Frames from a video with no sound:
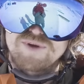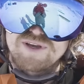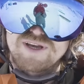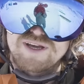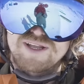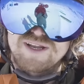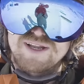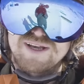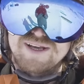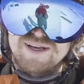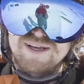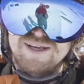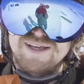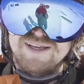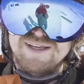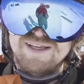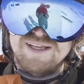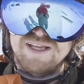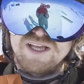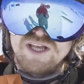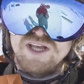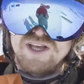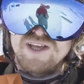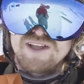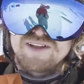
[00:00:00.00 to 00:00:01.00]
gonna
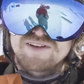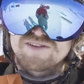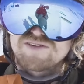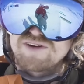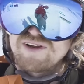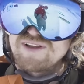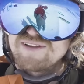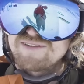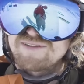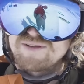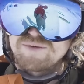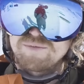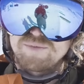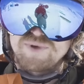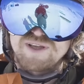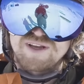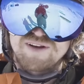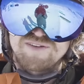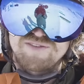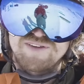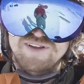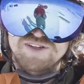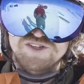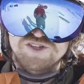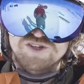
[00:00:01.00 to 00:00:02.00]
try some
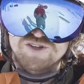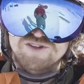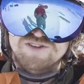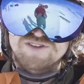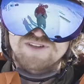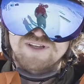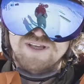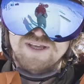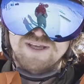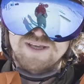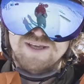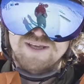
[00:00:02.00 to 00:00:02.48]
bigger features.